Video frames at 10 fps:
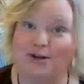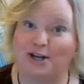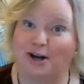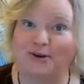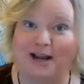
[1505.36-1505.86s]
go to
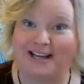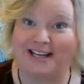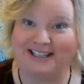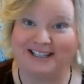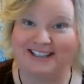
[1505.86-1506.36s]

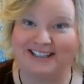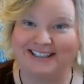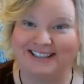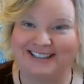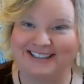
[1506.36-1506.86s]
Sedona.
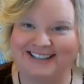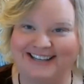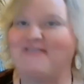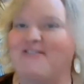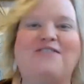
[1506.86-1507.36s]

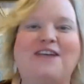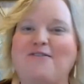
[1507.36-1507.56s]
We've